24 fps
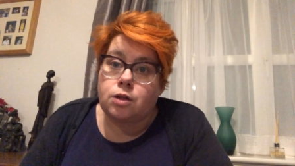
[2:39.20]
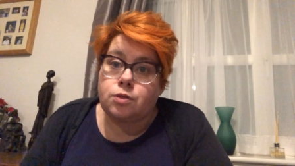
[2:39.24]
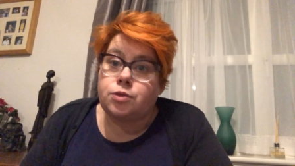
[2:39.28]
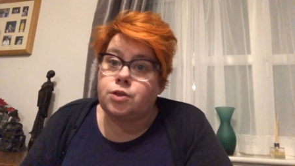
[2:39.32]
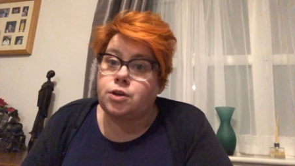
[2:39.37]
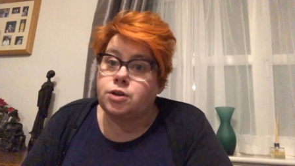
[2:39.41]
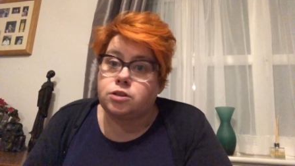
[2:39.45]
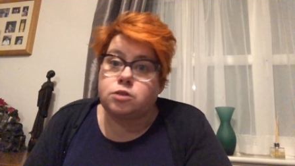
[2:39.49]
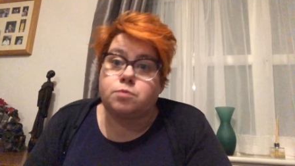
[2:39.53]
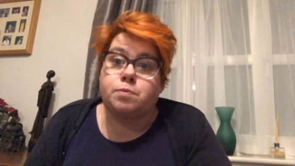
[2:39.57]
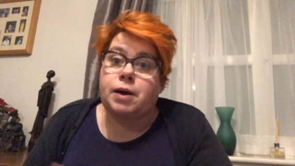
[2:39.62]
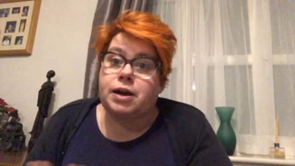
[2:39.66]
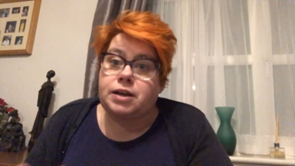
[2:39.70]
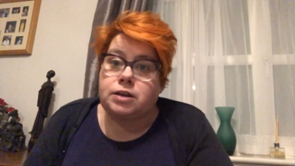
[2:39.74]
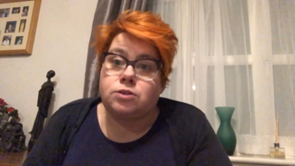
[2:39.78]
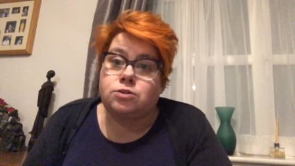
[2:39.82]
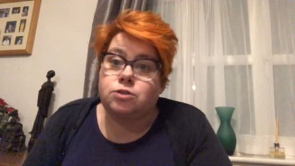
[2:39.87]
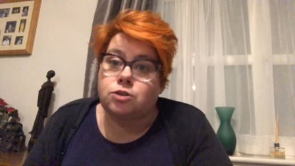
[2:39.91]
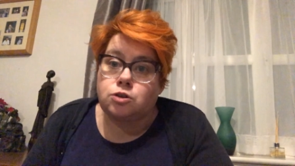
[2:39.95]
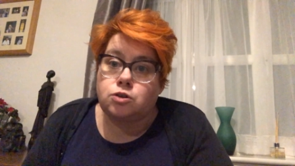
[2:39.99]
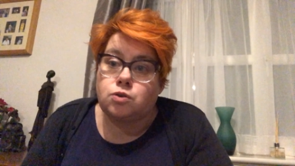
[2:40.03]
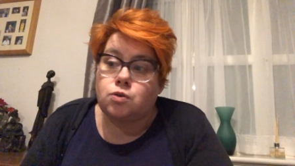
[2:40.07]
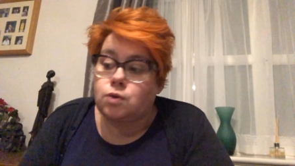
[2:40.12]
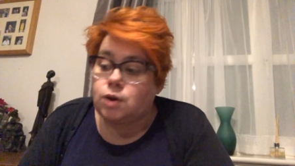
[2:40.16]
the space
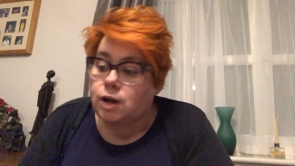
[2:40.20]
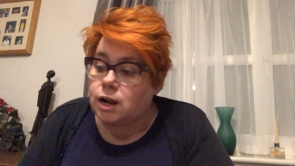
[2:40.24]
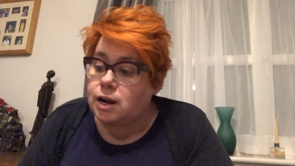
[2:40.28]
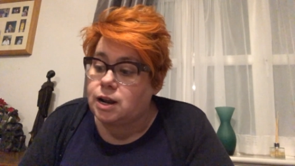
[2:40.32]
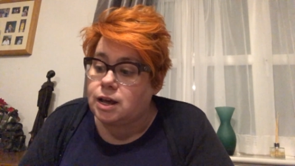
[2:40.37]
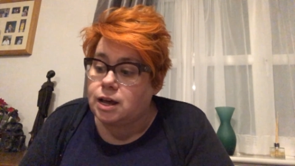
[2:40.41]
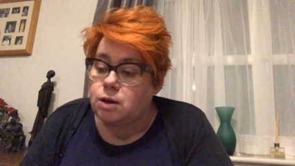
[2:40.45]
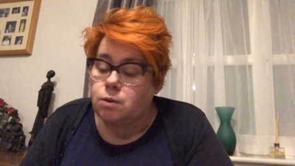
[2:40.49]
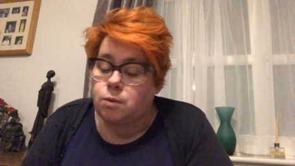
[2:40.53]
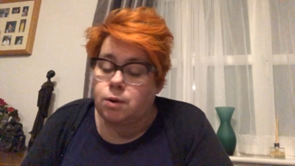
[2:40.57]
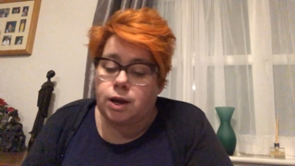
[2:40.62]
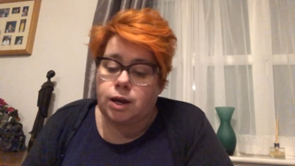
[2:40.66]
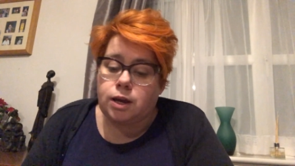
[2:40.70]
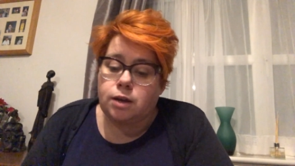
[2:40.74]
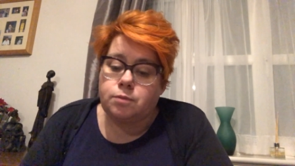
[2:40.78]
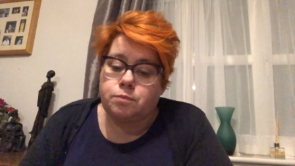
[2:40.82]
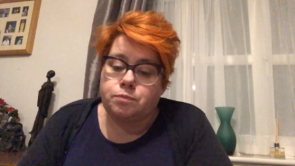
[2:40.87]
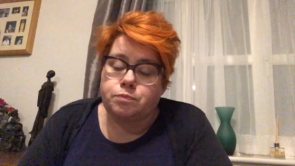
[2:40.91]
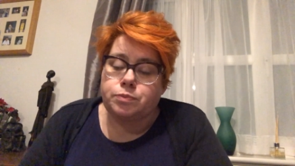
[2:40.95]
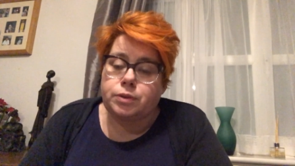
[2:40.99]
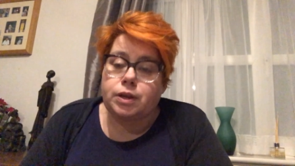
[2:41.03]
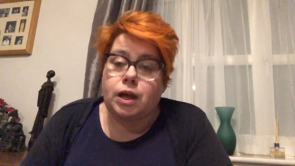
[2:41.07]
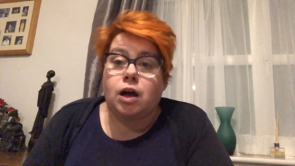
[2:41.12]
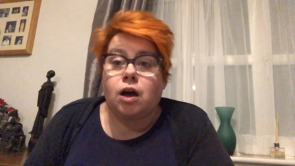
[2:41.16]
that you're clearing.
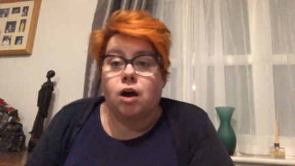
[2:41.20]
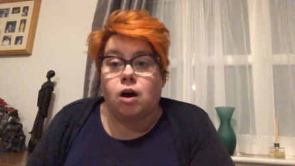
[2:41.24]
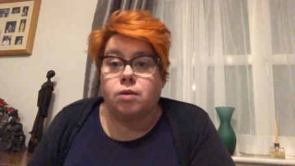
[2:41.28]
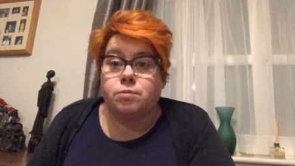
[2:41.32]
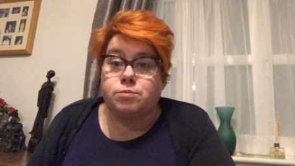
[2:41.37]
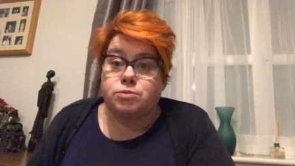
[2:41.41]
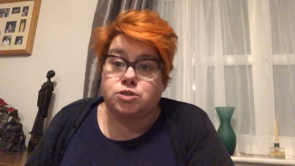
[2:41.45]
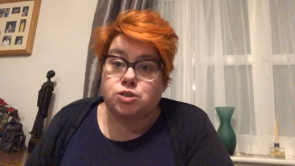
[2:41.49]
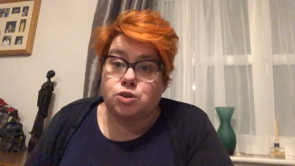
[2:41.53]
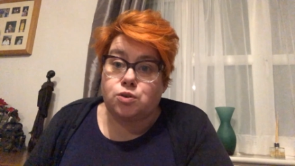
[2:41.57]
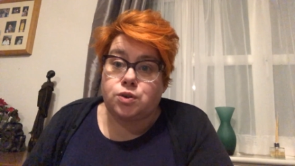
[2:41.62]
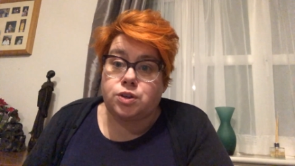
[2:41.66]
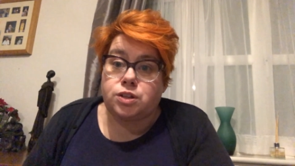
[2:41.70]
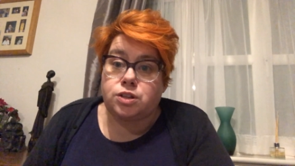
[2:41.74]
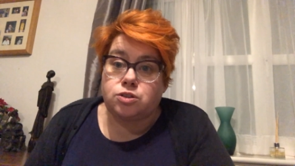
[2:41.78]
I'm sorry,